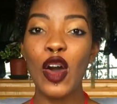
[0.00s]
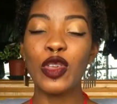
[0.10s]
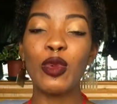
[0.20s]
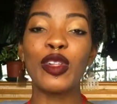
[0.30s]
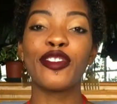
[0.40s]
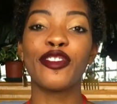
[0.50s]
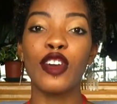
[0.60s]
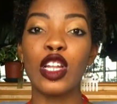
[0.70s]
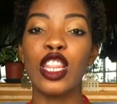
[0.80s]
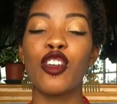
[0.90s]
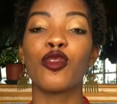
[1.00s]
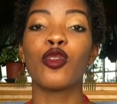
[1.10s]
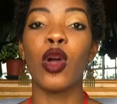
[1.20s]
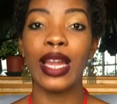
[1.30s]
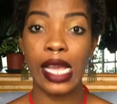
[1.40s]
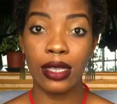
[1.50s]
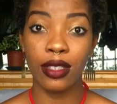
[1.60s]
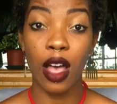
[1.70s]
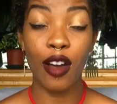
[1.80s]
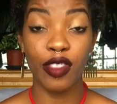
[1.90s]
you will fund the runnings
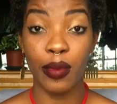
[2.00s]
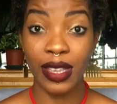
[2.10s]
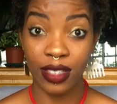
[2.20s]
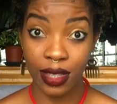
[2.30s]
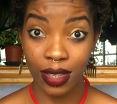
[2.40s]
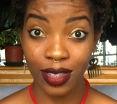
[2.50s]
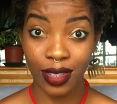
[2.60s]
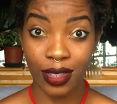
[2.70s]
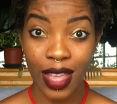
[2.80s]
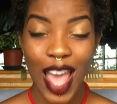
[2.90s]
of the business.